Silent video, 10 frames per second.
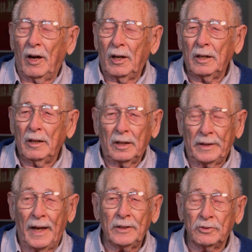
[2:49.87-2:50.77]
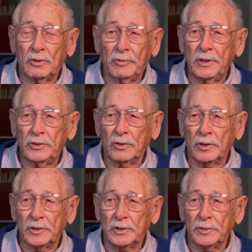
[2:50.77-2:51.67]
are natural
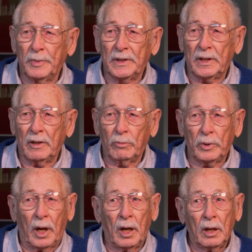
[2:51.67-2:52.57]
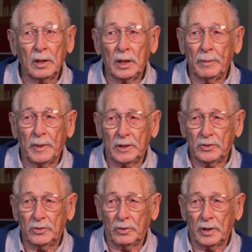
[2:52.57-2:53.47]
resources, but there are
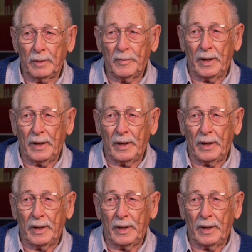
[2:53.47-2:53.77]
limits to them.